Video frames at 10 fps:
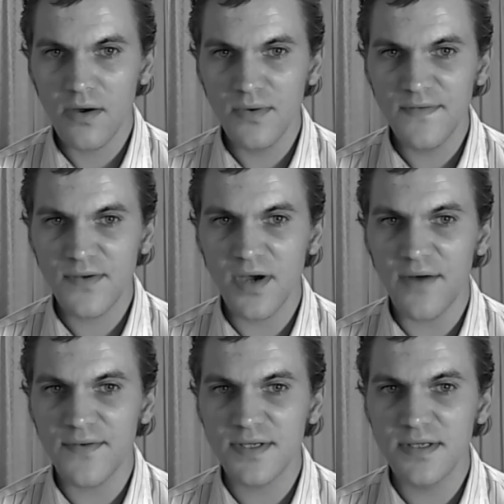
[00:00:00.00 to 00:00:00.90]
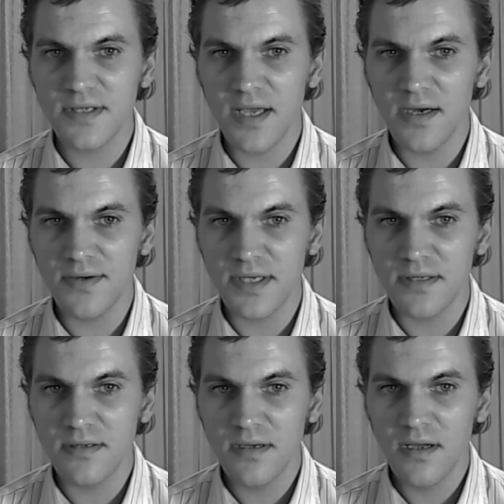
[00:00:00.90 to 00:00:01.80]
with conferences held
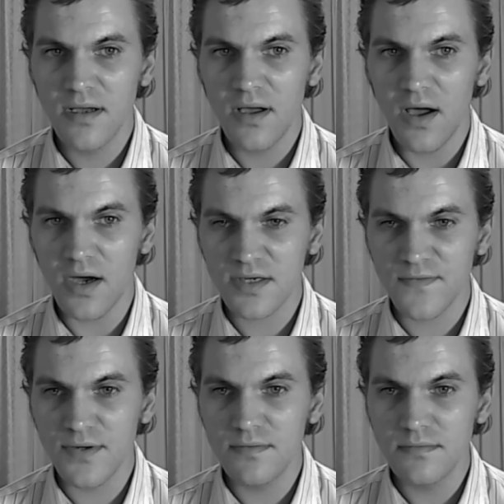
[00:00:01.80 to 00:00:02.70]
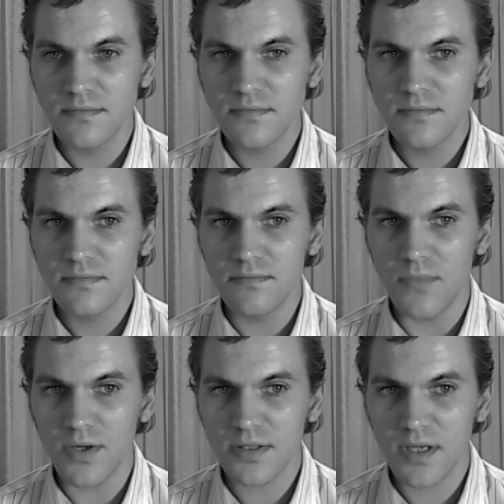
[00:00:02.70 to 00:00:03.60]
in Oxford,
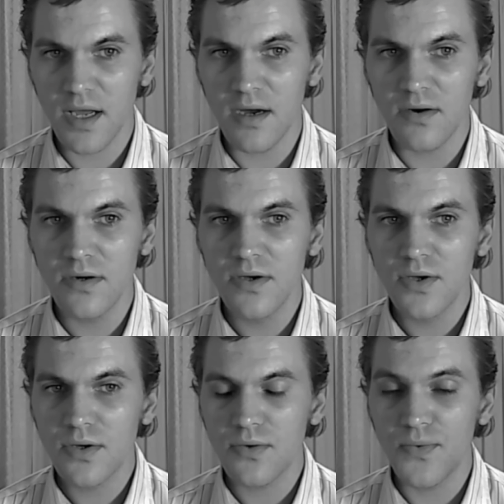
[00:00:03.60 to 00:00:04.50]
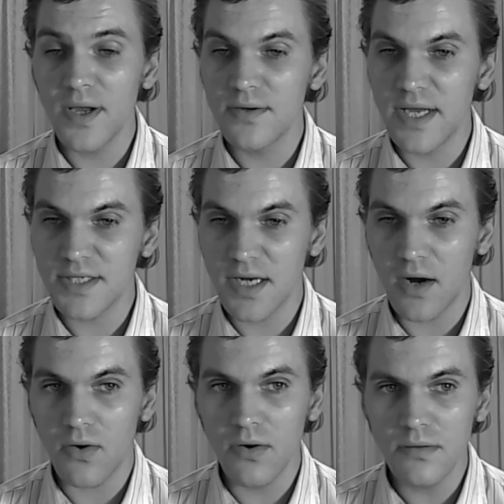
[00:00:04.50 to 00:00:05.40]
Moscow, Rio de
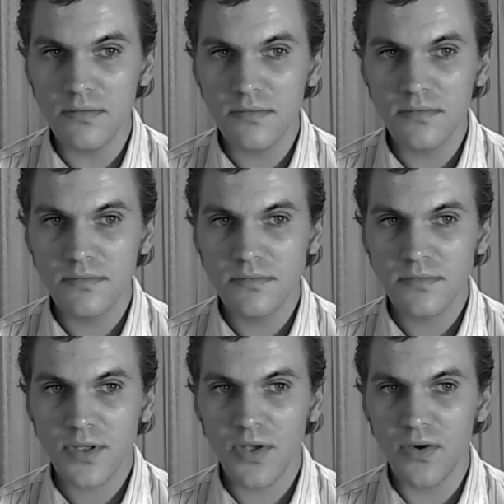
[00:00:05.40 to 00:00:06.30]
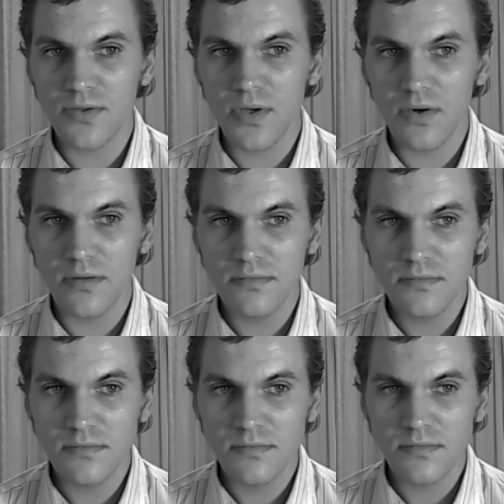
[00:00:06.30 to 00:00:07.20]
Janeiro, Kyoto,
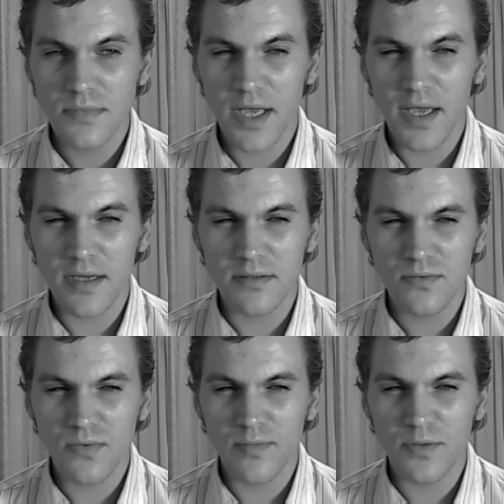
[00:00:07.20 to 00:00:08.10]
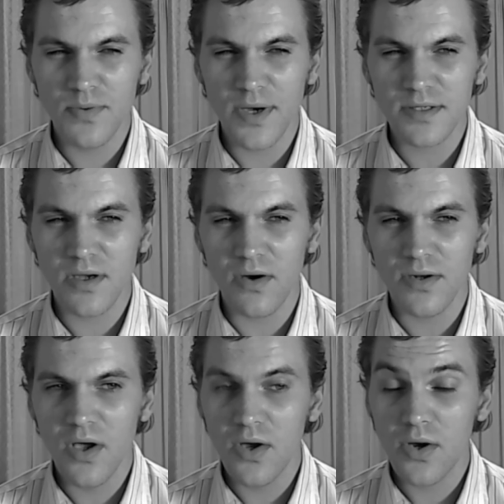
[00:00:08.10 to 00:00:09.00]
and one more place called
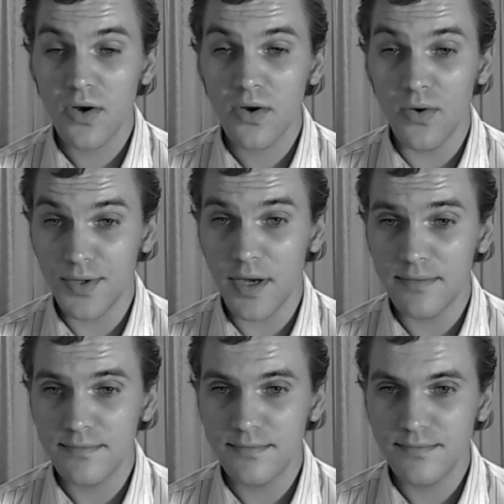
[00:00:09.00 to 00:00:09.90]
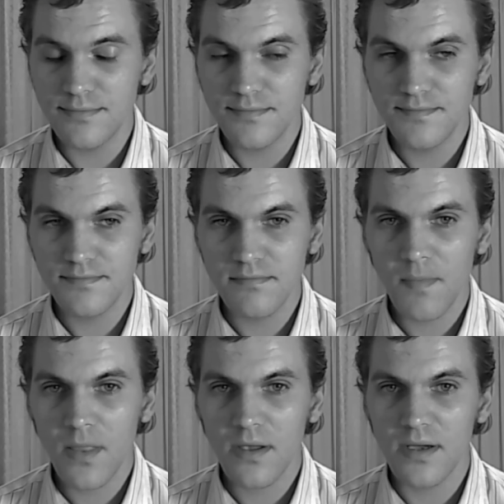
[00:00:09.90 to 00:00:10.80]
Konya.
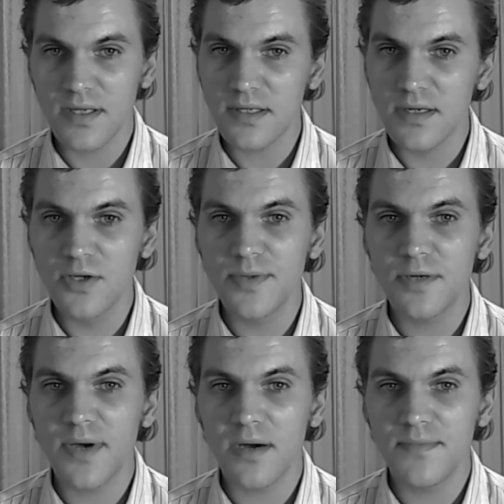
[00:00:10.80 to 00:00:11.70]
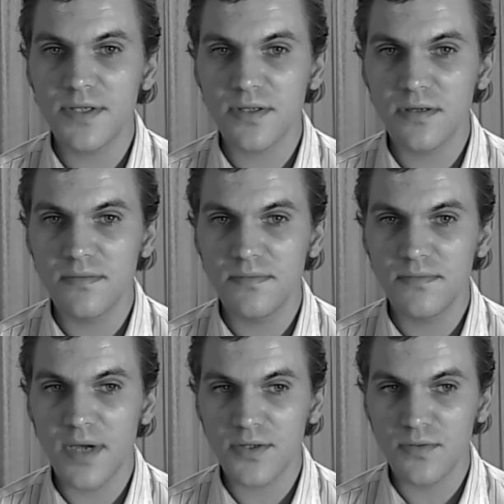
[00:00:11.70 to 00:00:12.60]
Okay, that's a little bit about Mr.
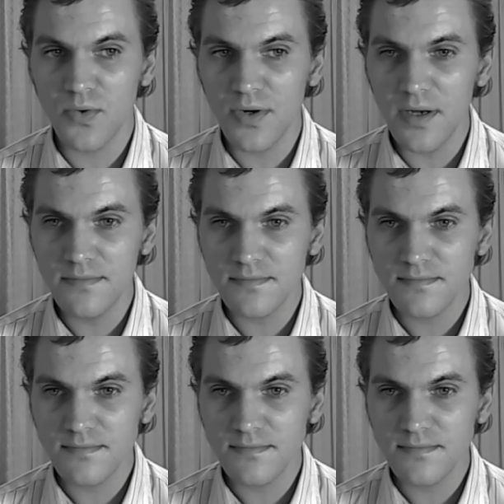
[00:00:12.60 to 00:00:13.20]
Matsumura.